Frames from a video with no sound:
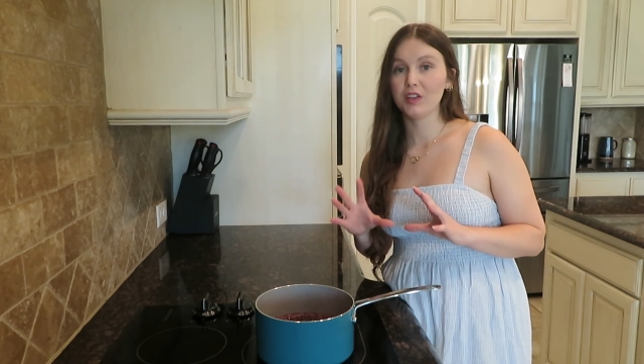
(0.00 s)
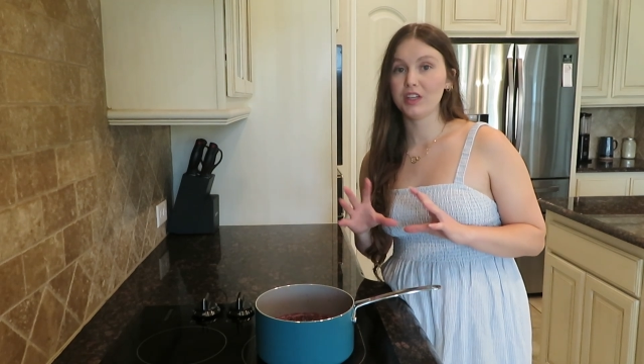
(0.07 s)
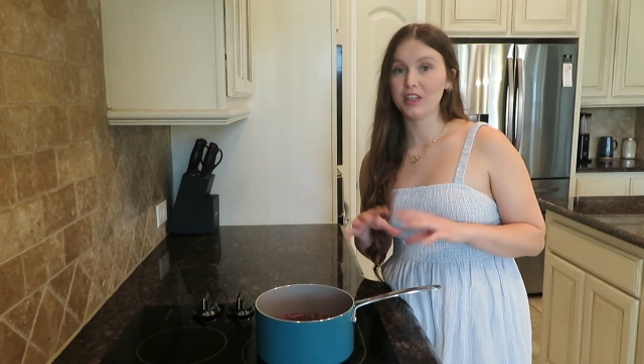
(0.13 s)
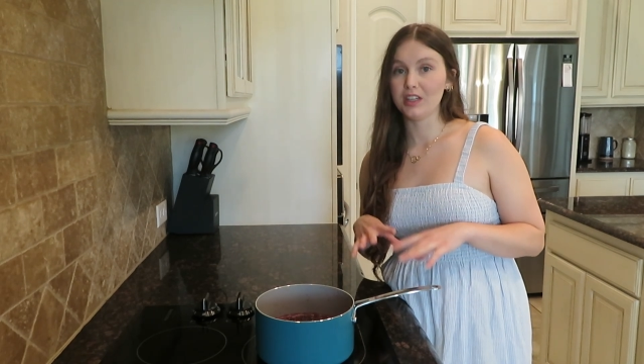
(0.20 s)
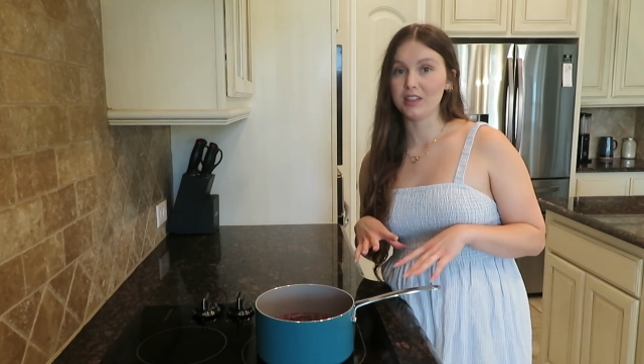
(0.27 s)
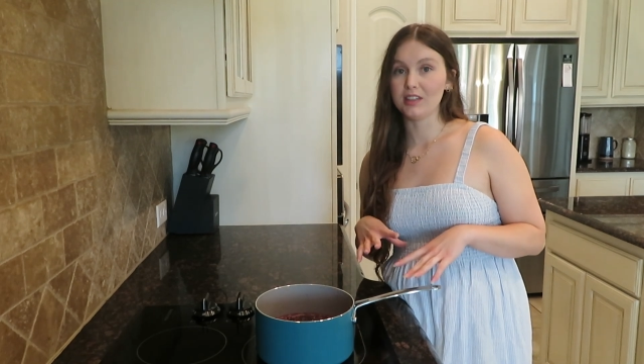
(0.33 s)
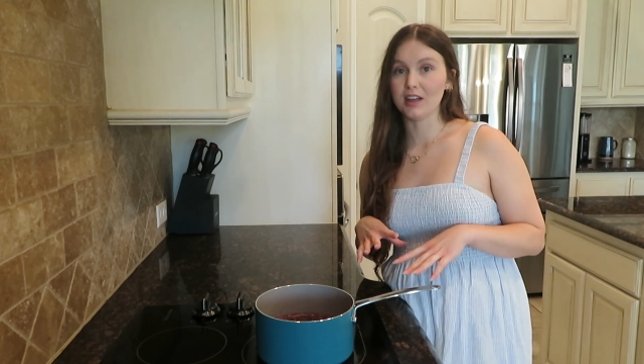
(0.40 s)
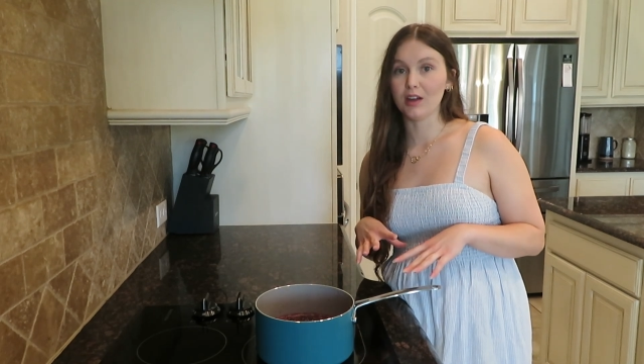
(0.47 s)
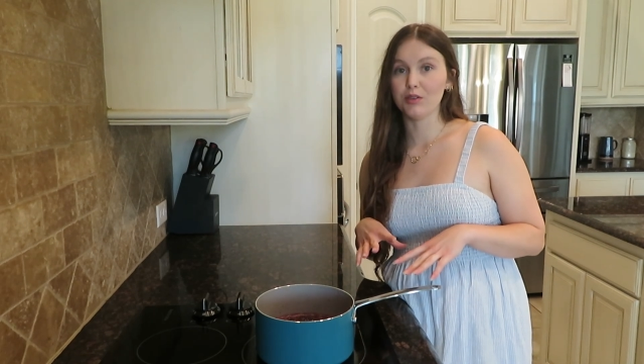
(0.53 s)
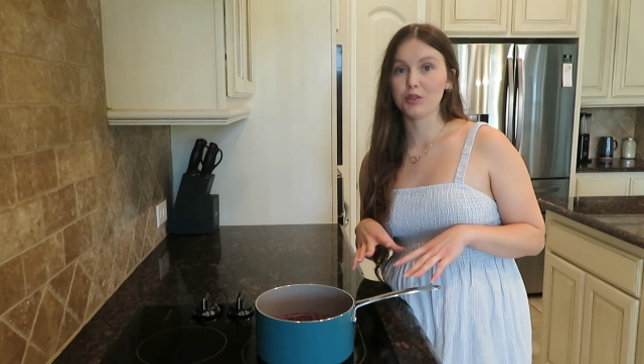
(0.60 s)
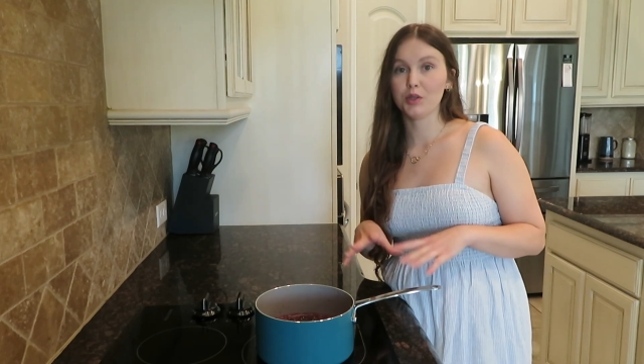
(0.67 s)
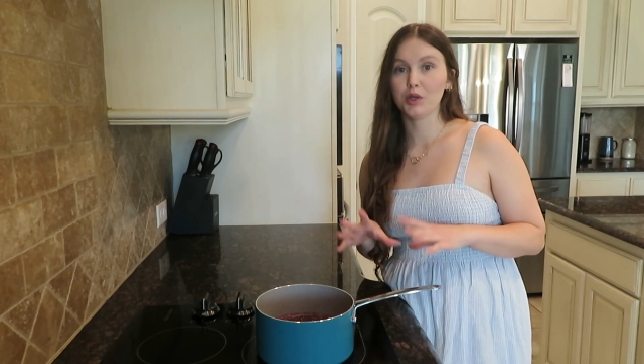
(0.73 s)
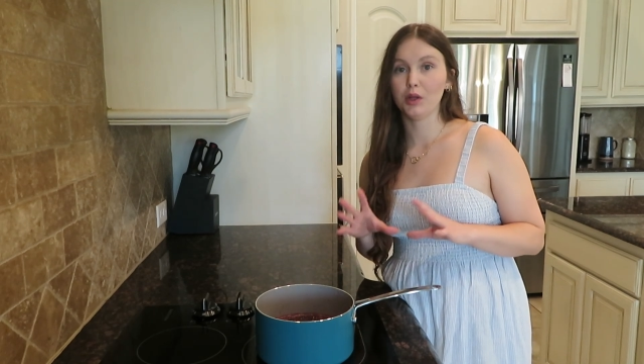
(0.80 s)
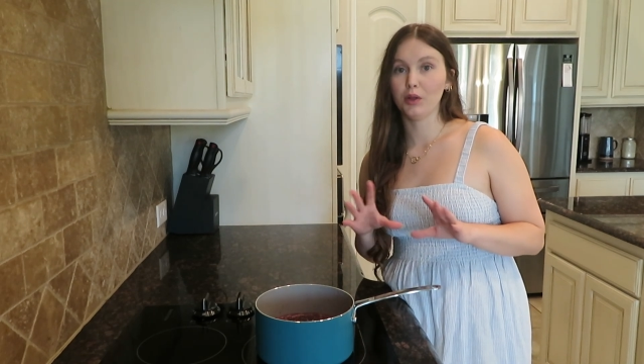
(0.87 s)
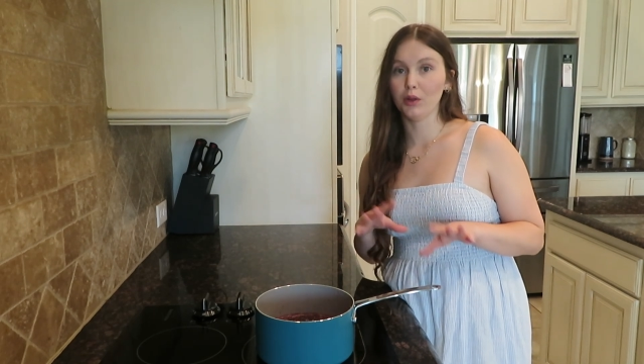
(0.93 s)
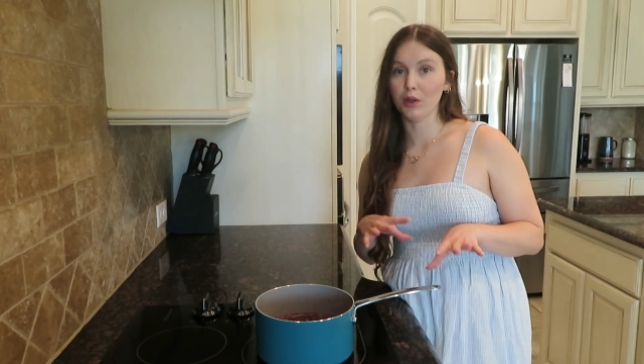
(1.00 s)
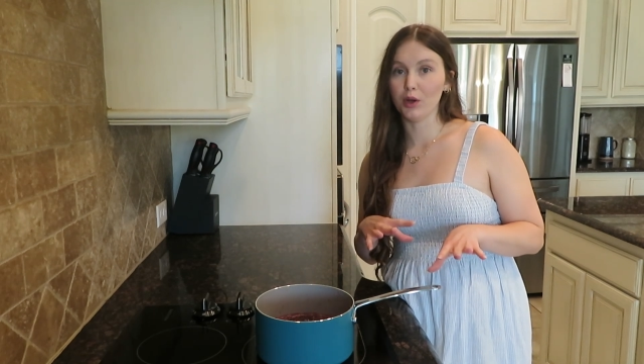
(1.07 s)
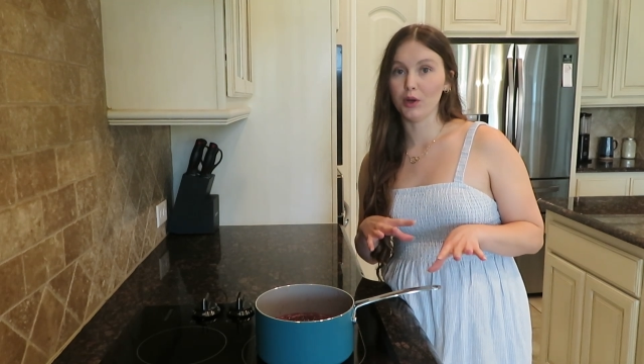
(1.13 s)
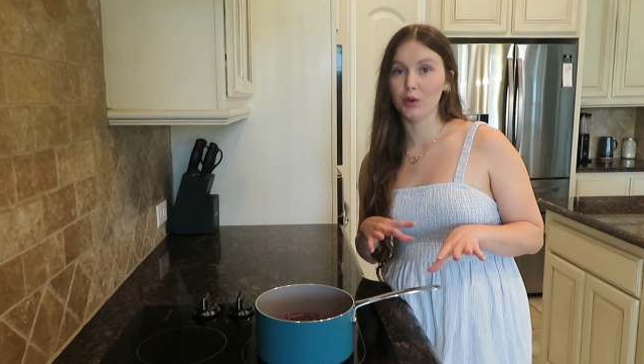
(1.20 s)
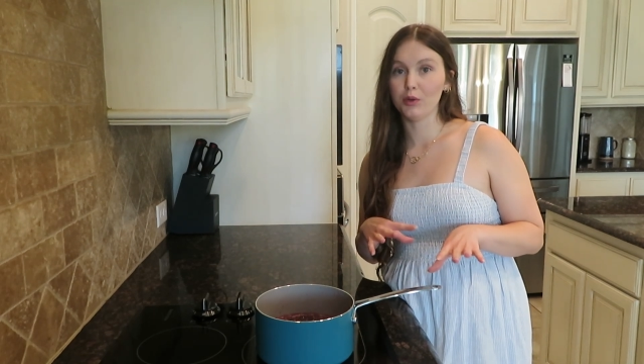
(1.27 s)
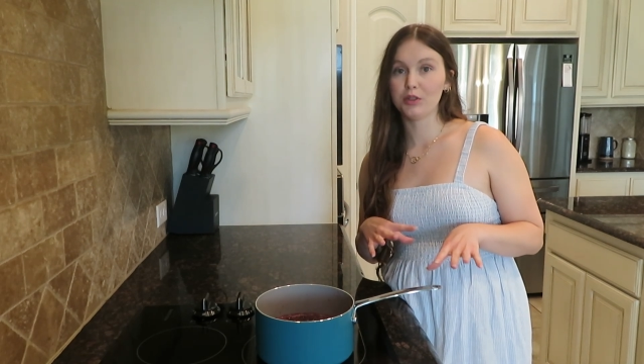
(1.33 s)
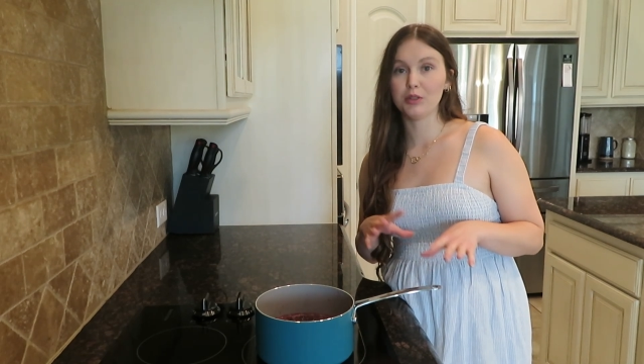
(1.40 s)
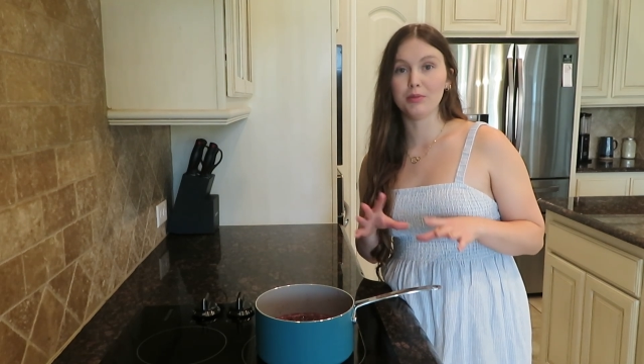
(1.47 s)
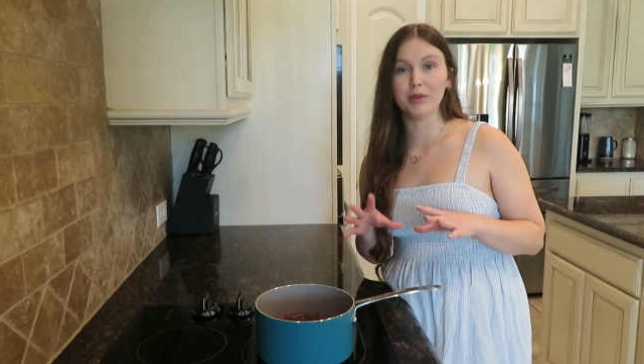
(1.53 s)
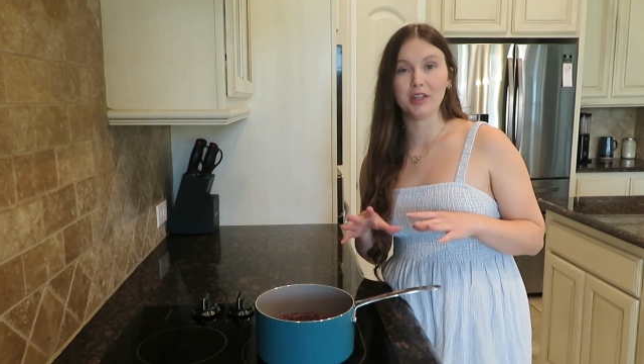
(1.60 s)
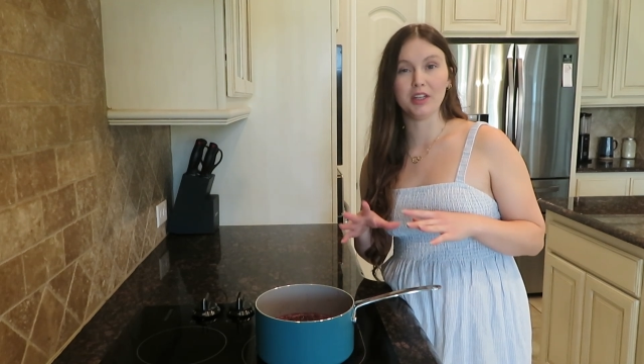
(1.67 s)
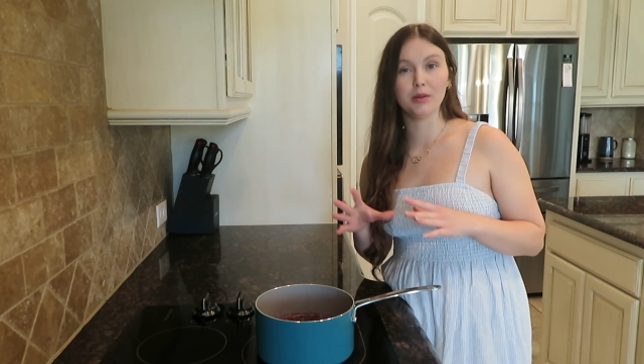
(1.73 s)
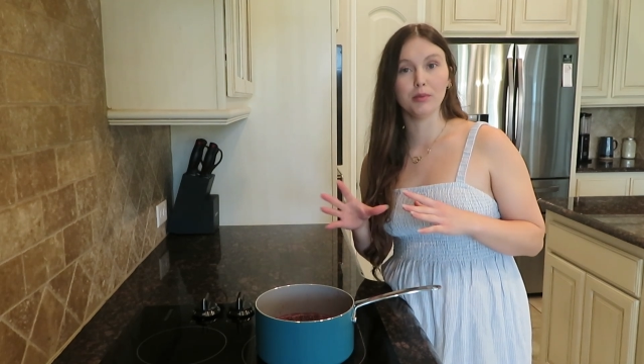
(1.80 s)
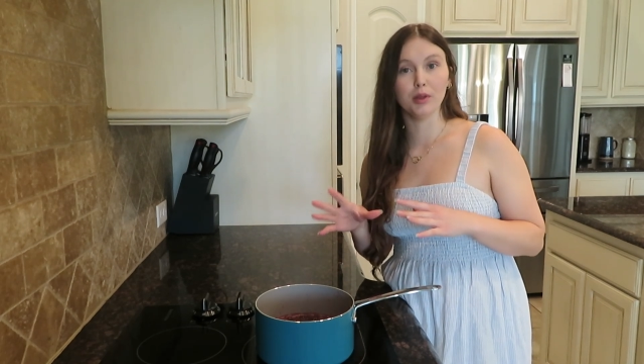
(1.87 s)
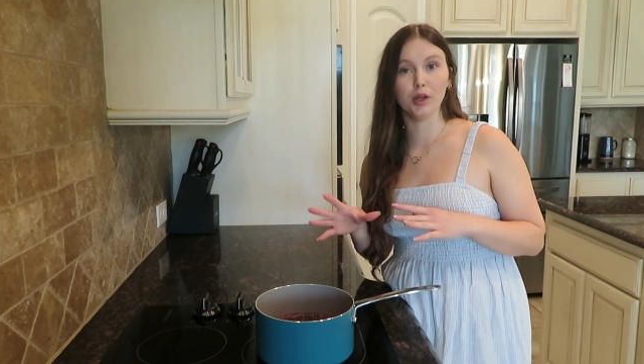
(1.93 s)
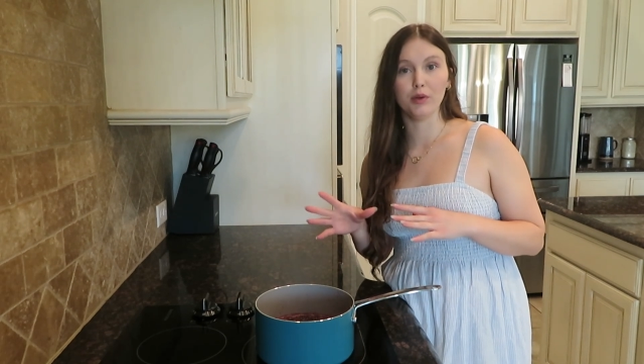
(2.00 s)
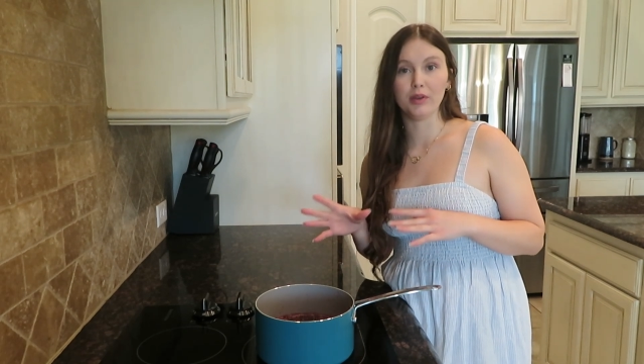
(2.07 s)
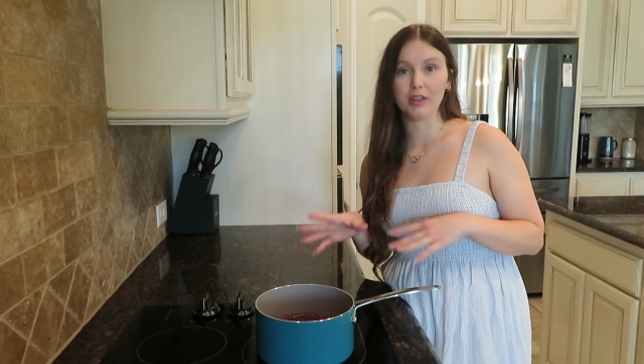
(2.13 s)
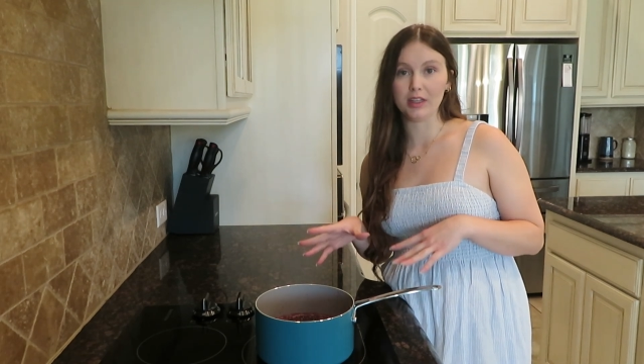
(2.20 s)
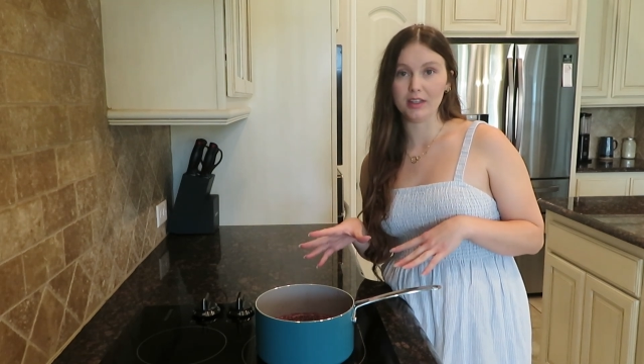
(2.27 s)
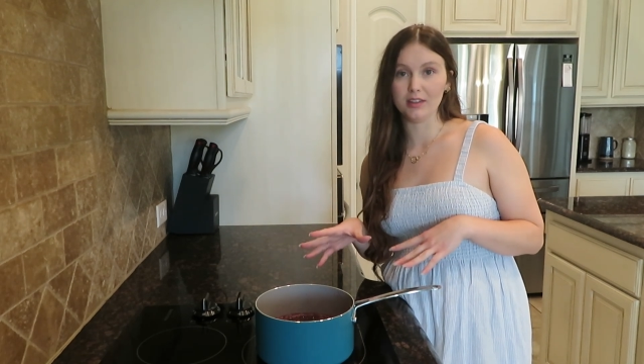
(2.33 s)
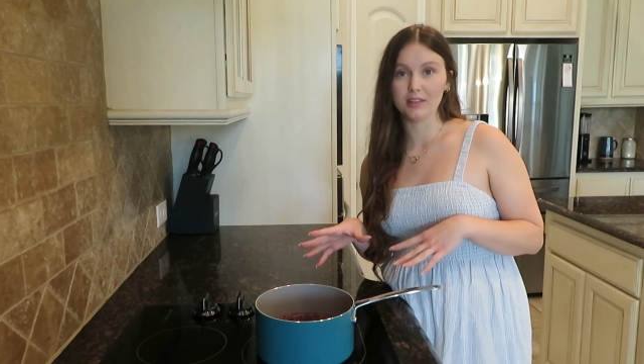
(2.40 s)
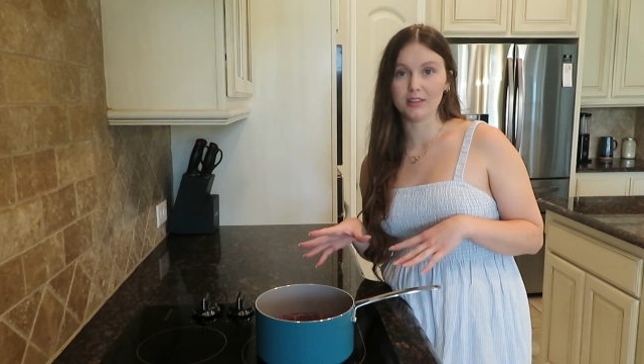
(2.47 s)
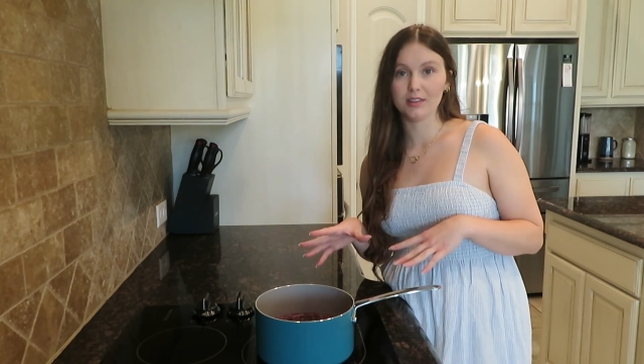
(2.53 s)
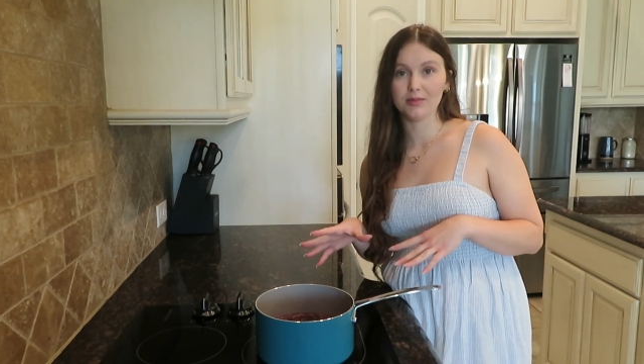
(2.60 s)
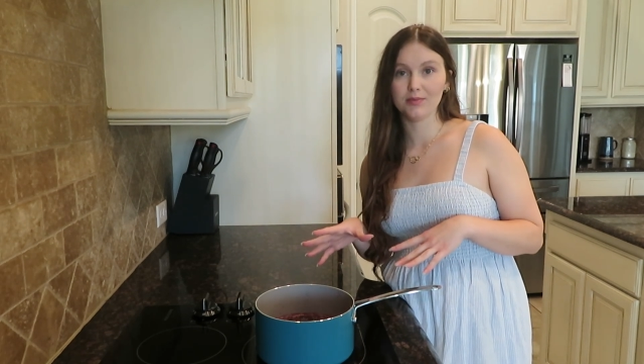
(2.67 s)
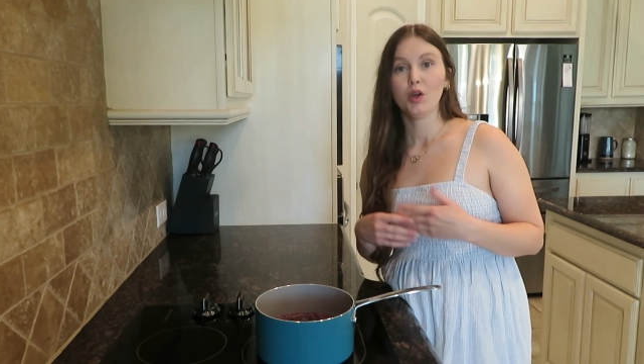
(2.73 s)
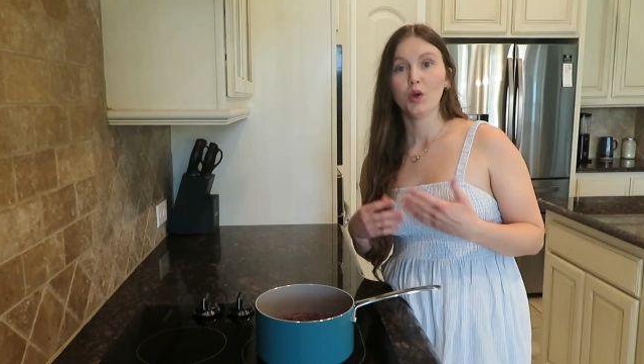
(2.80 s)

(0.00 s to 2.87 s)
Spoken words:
the heat down to a low to medium-low heat.